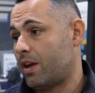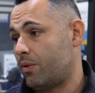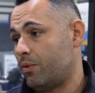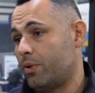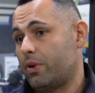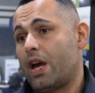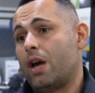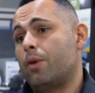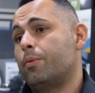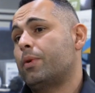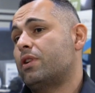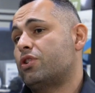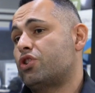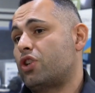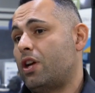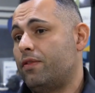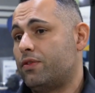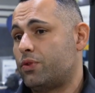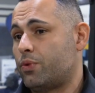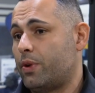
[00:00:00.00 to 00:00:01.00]
and we were able to
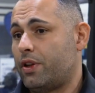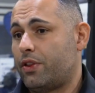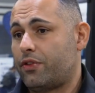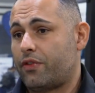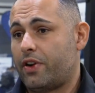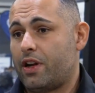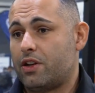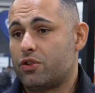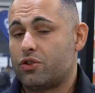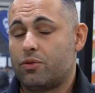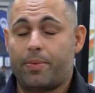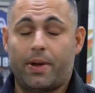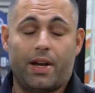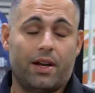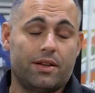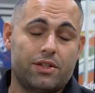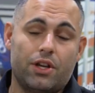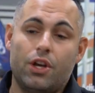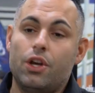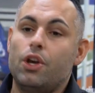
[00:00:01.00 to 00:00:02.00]
achieve 2,300
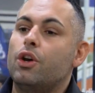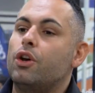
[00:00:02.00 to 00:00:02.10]
pounds.